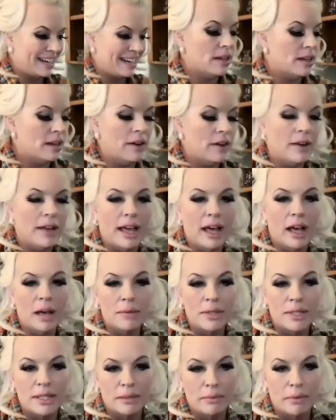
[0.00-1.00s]
You know, it
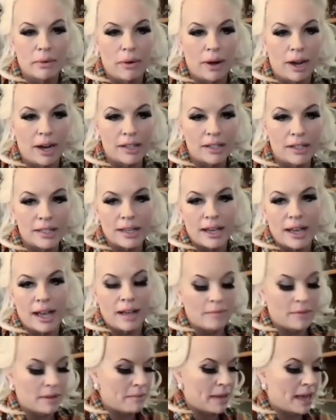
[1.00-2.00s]
helps support
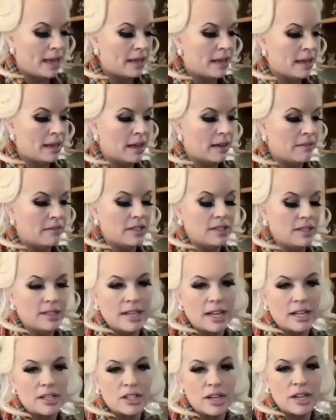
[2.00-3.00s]
the making of this
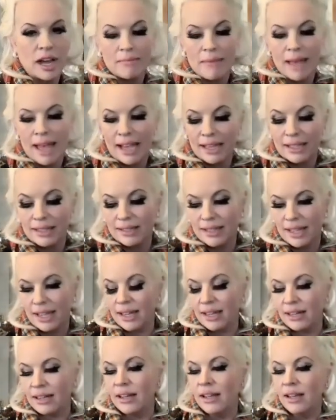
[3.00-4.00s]
Touch Not
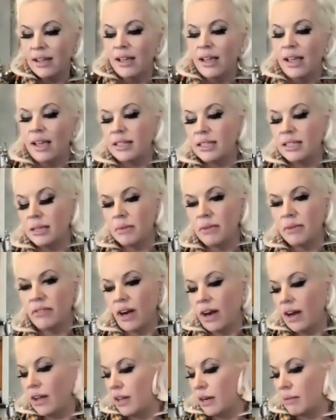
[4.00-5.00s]
magazine and some of
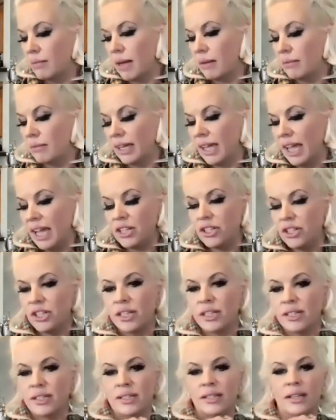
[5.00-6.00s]
our other
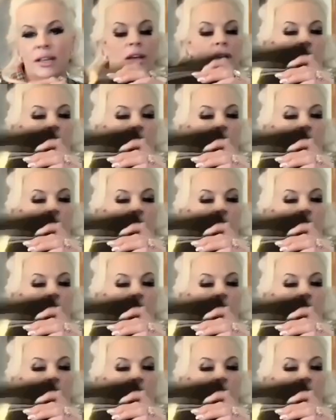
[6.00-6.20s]
publications.